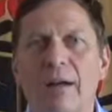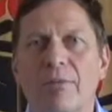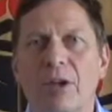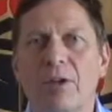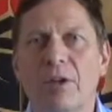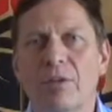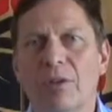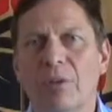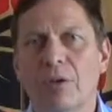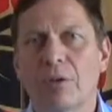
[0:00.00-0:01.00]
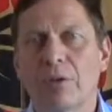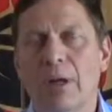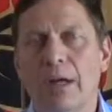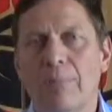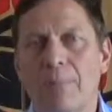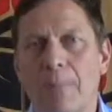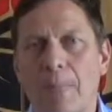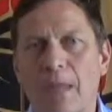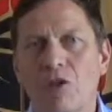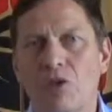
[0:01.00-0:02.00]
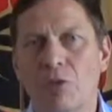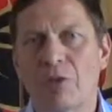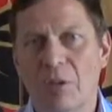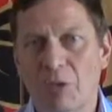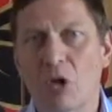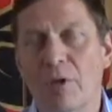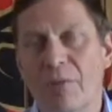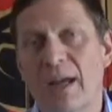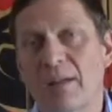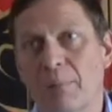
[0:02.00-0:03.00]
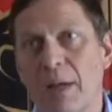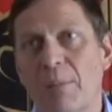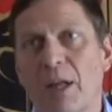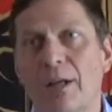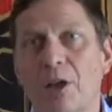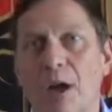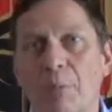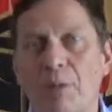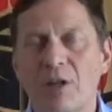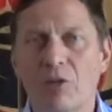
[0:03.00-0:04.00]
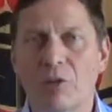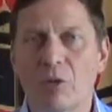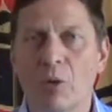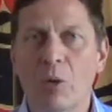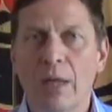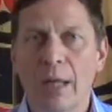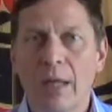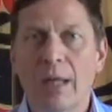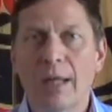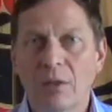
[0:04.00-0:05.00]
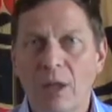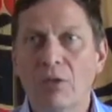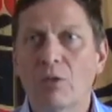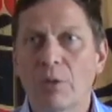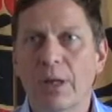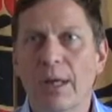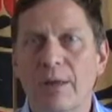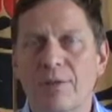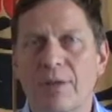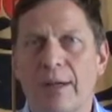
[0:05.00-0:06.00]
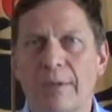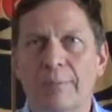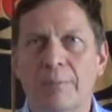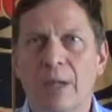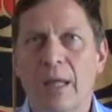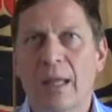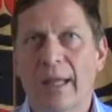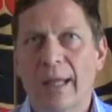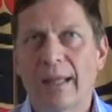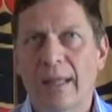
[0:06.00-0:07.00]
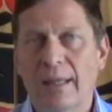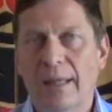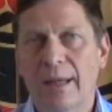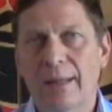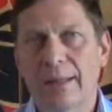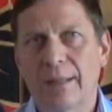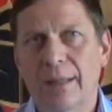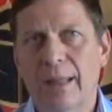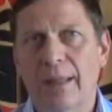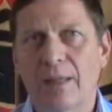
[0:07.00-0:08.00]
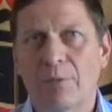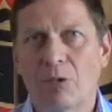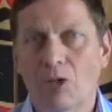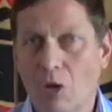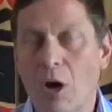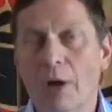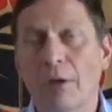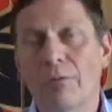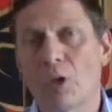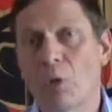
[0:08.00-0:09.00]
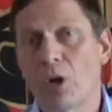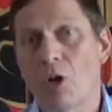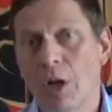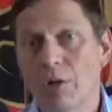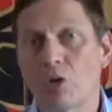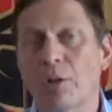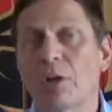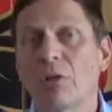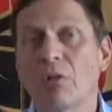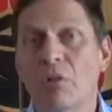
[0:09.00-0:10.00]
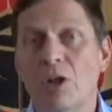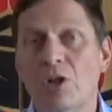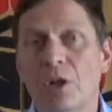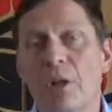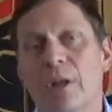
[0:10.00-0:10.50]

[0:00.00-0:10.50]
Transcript: various other issues that could affect the pipeline in operation. So it does create a scar, if you want to call it, during construction.